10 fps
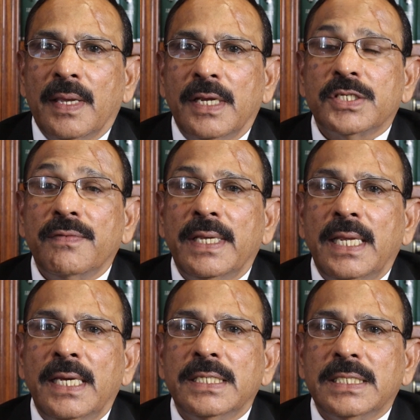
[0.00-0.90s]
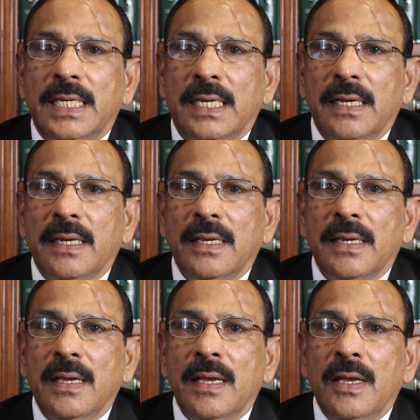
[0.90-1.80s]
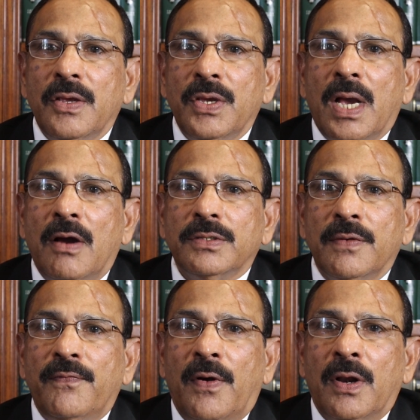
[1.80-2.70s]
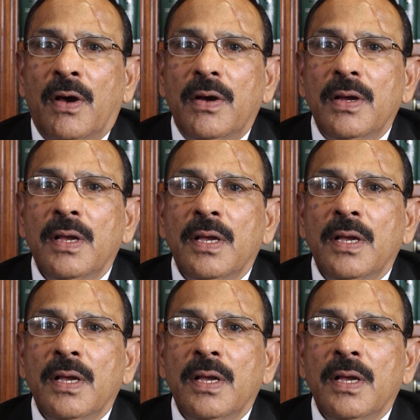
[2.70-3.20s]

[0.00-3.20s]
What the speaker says: It's very easy. You have to follow